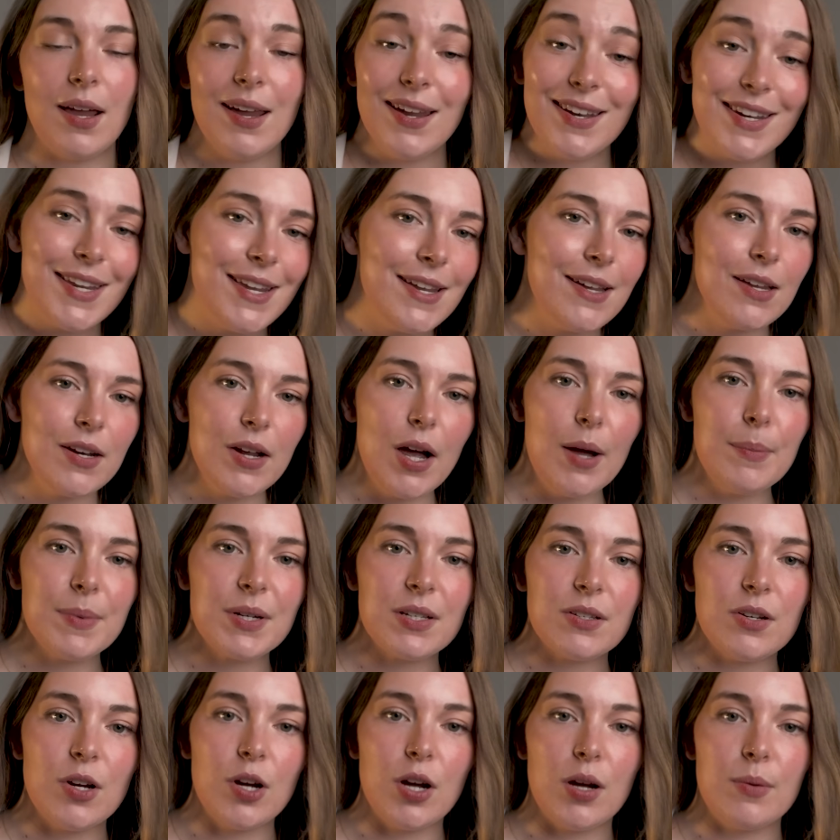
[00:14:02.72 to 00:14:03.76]
In
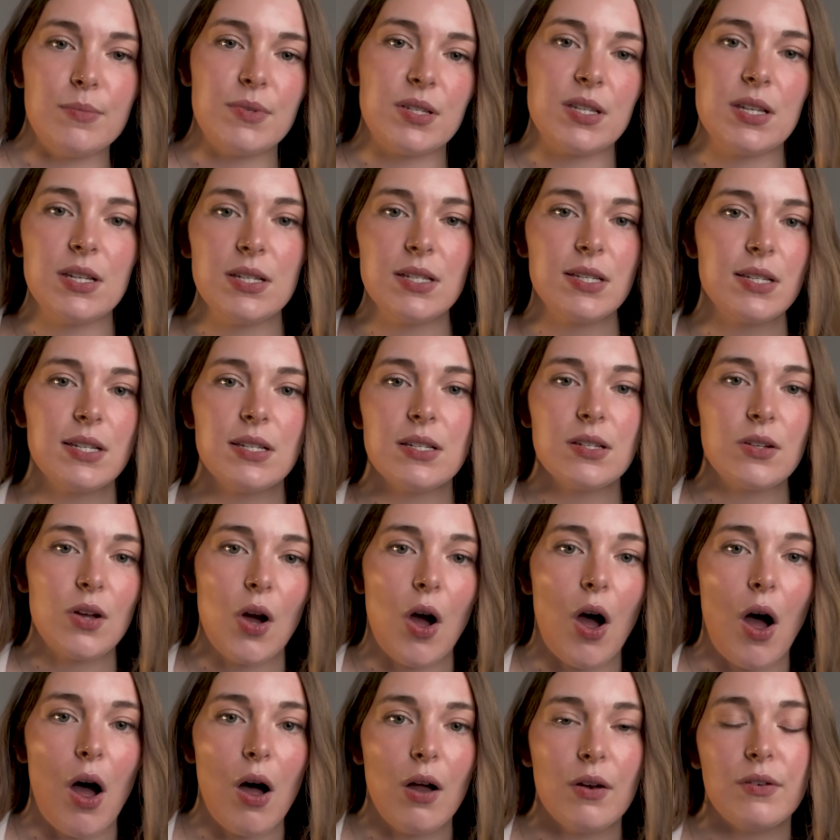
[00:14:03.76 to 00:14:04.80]
economic terms, this is
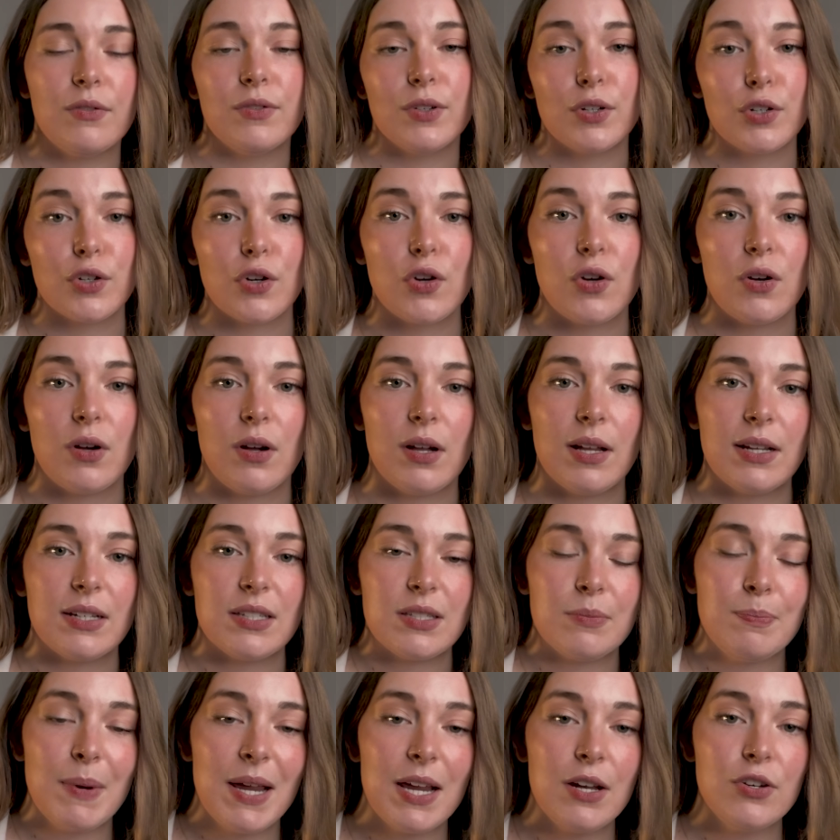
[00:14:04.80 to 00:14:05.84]
called vertical
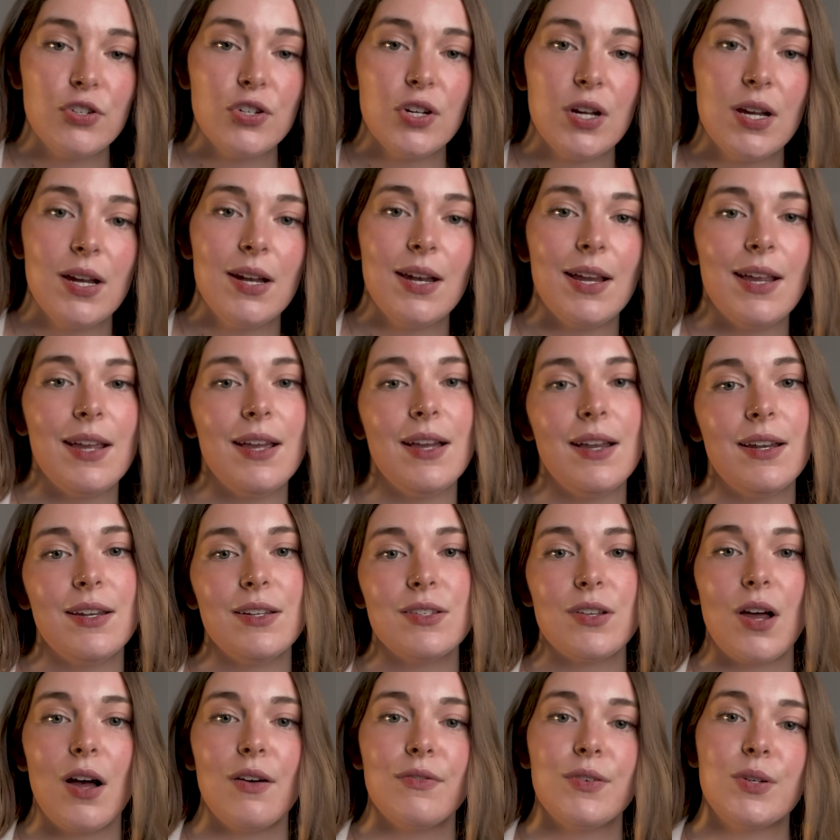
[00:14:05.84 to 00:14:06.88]
expansion and
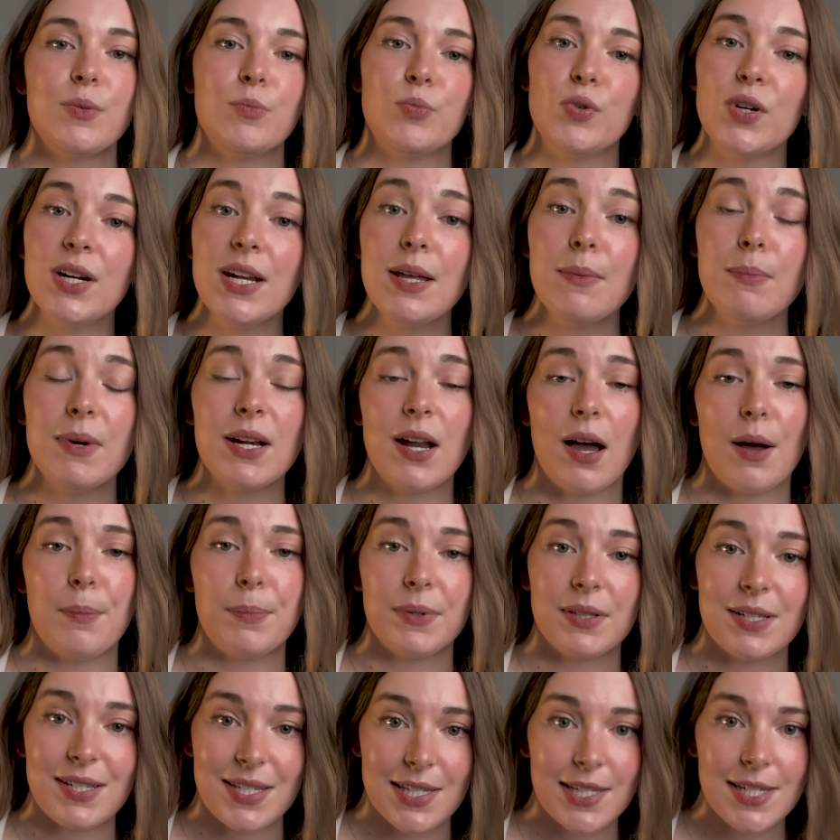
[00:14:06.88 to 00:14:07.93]
is often pretty
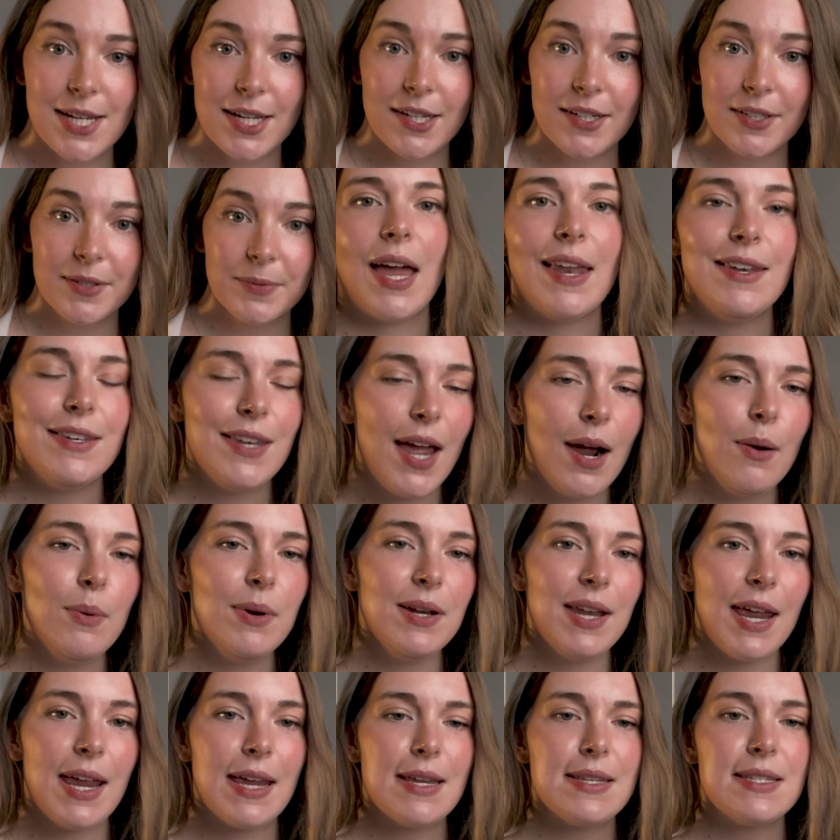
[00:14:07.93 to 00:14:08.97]
monopolistic. And
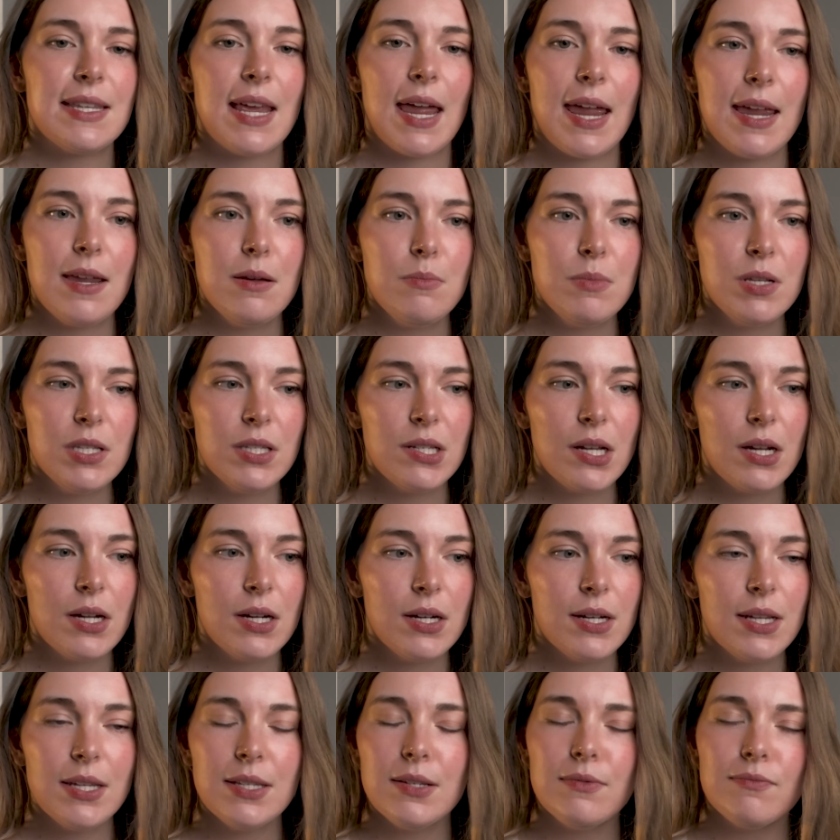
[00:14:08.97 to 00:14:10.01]
nowadays,
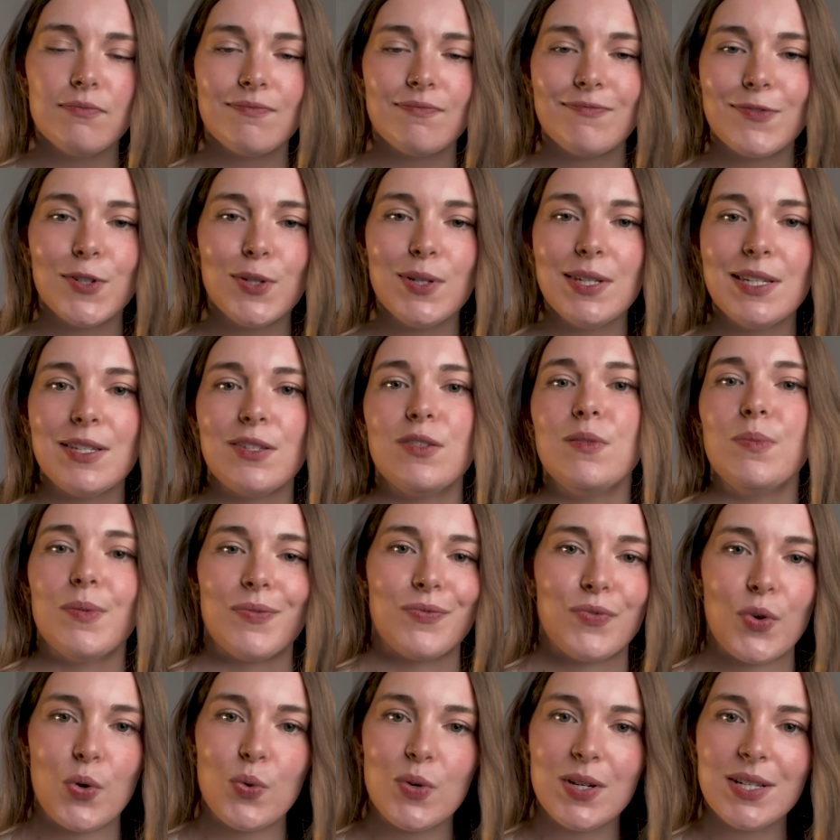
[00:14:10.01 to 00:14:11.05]
Amazon isn't really super
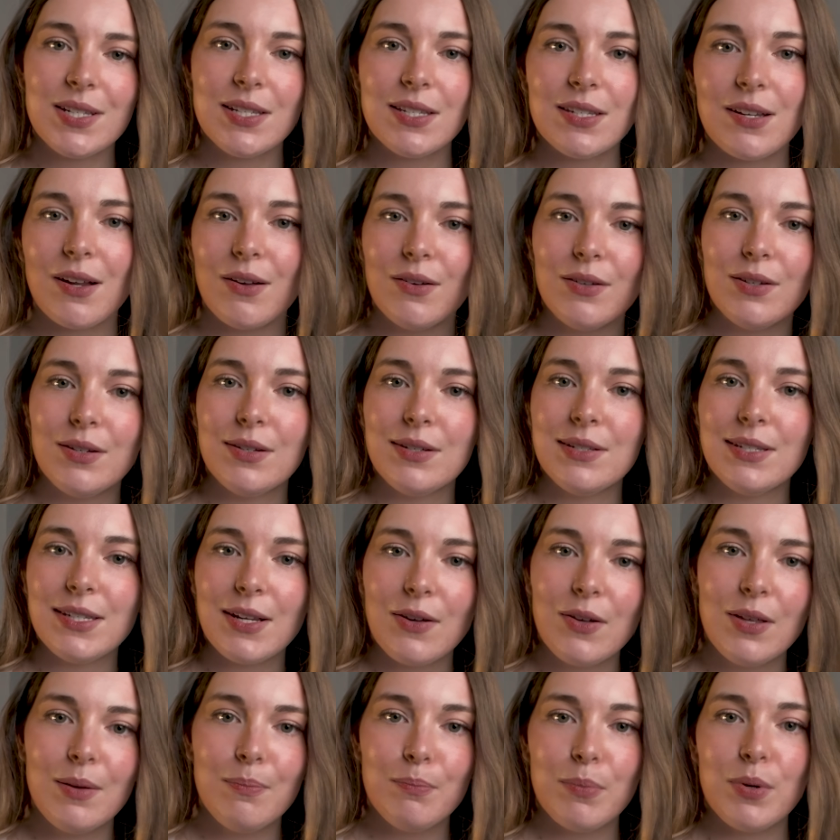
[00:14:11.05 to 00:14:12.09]
focused on
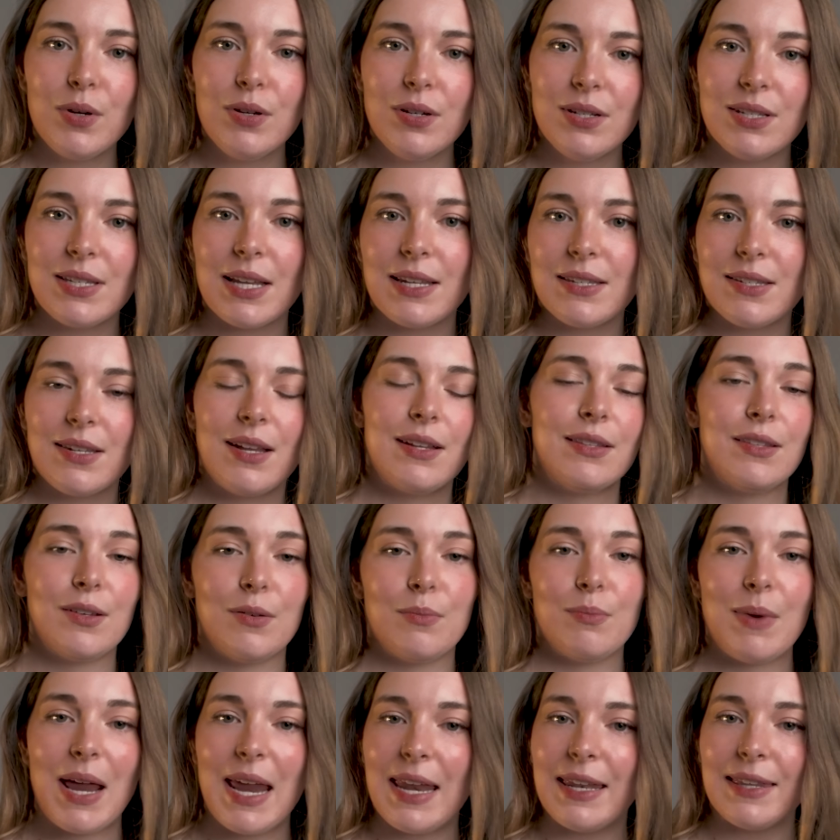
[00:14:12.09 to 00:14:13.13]
selling books. That's not their
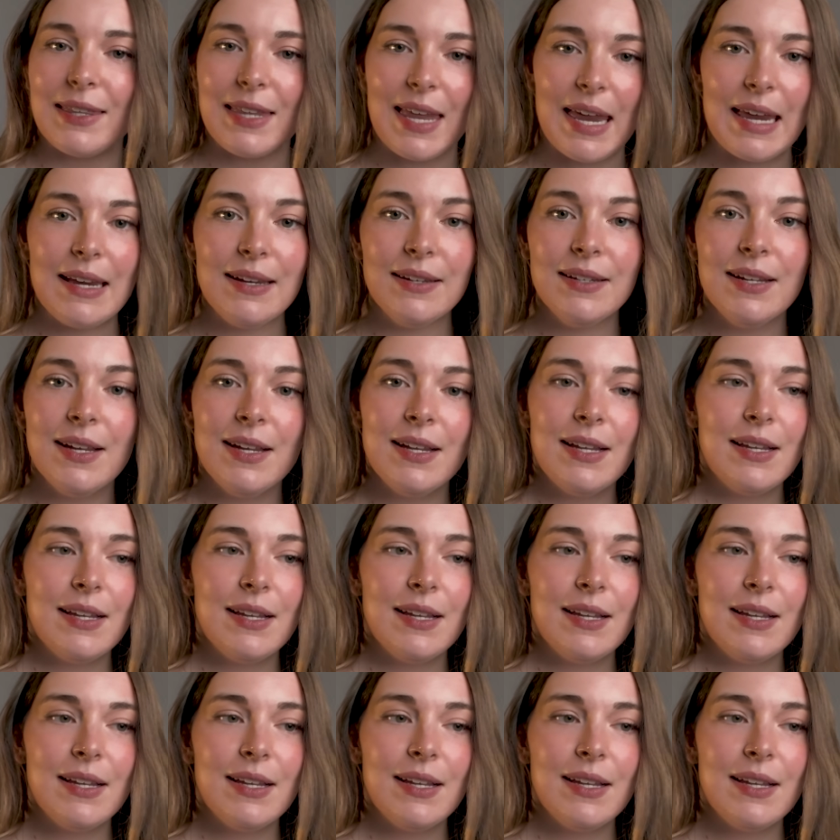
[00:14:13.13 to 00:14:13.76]
main thing.